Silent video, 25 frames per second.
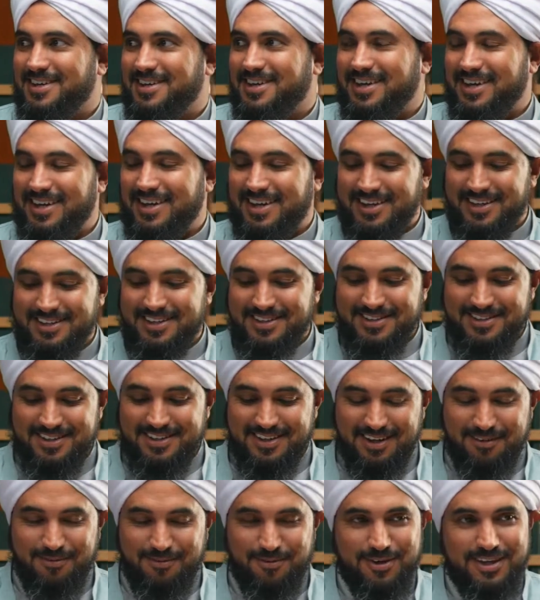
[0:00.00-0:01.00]
And
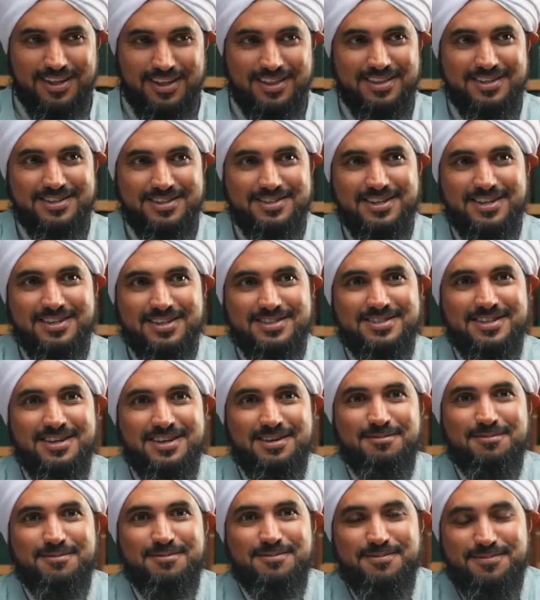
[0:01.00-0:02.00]
I forget the Shaykh's
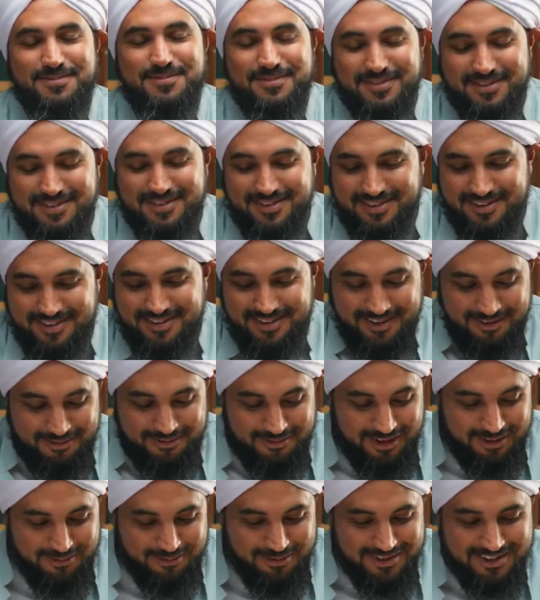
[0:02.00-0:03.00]
name, a
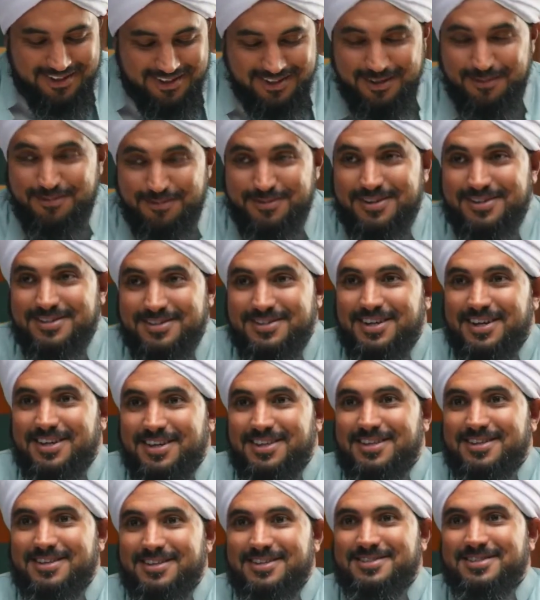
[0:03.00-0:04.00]
famous Egyptian Shaykh
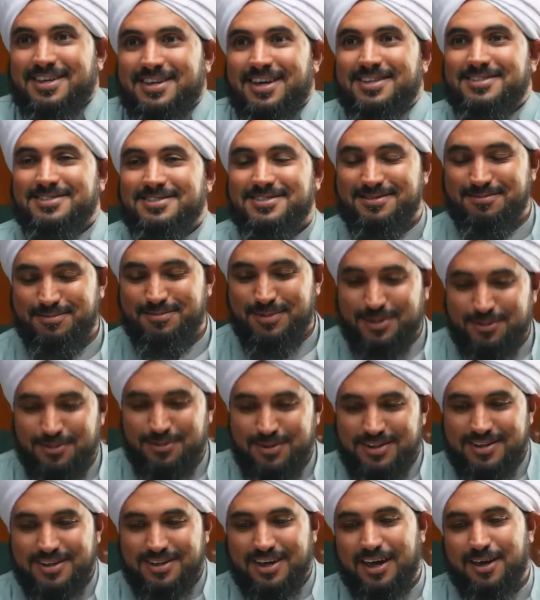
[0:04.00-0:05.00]
that resides
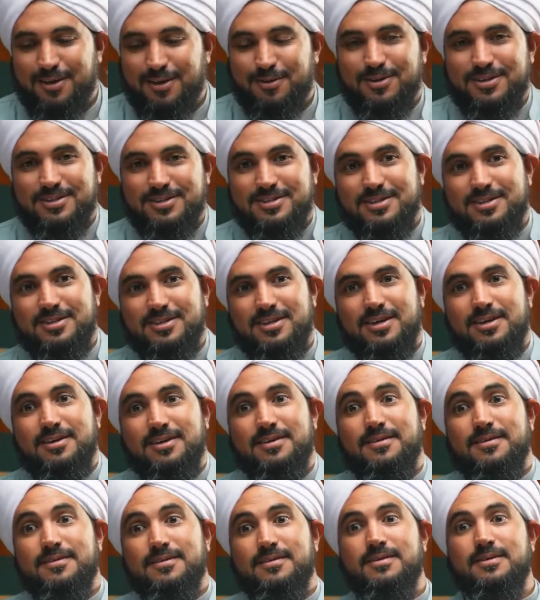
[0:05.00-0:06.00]
between Cairo and Jeddah,
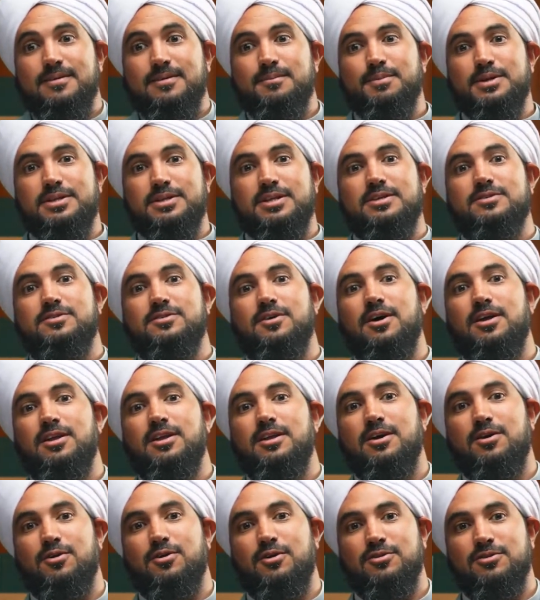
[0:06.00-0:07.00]
but a Salih
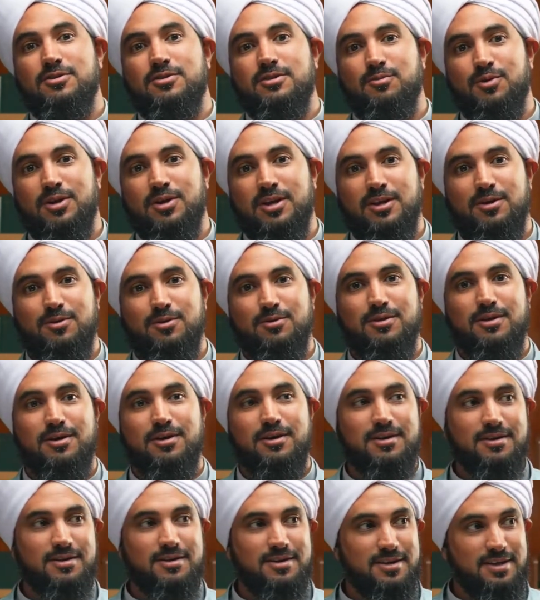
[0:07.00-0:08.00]
Rajul,
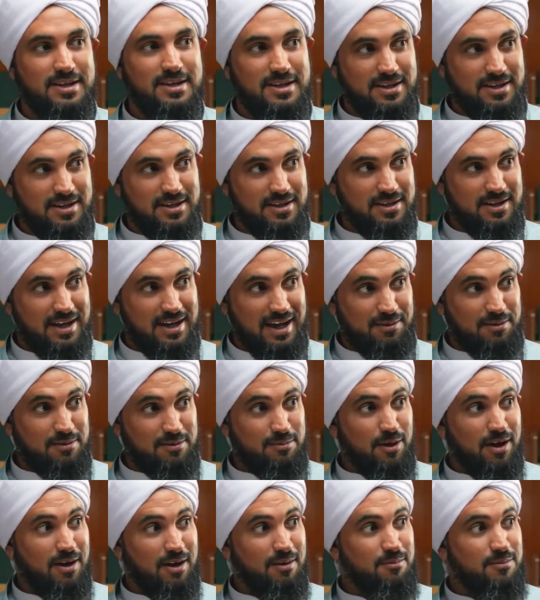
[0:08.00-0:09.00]
Waliullah. Habib
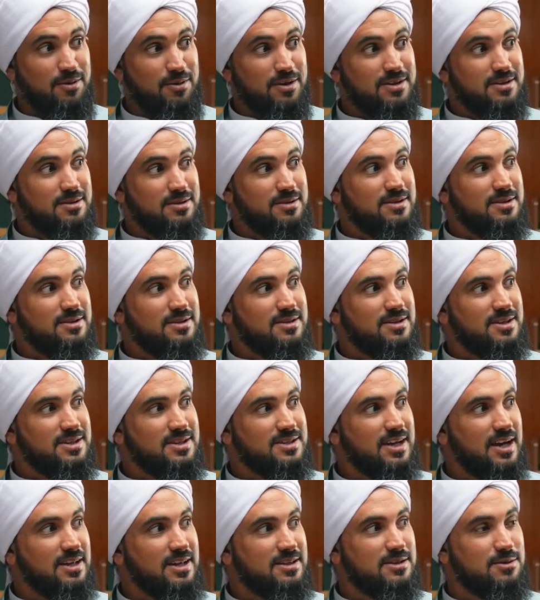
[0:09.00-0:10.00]
Muhammad
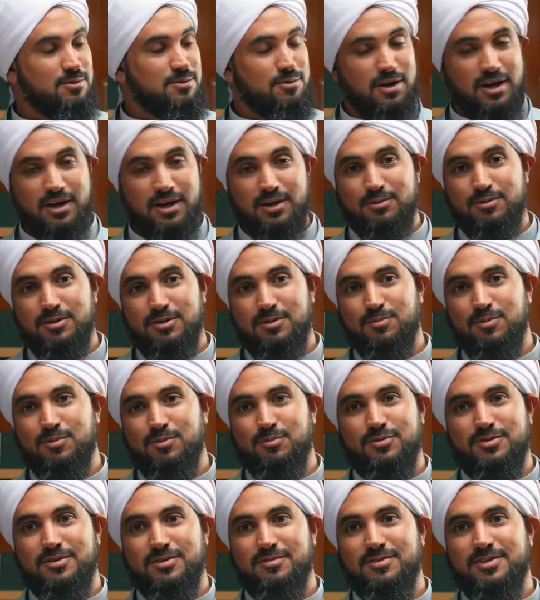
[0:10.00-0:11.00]
recited Quran to him
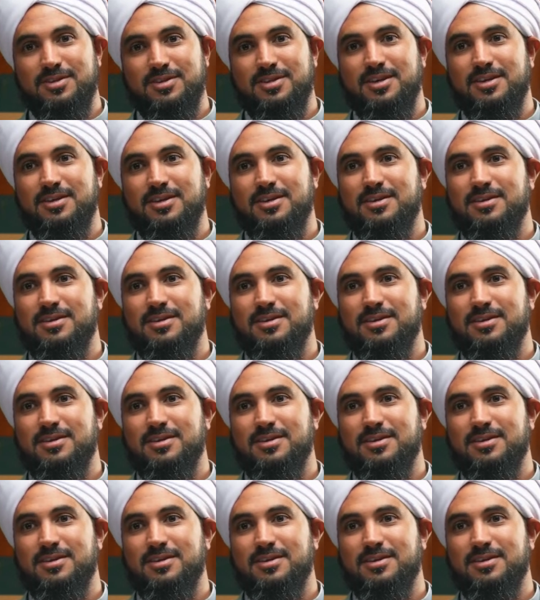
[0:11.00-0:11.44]
almost every day.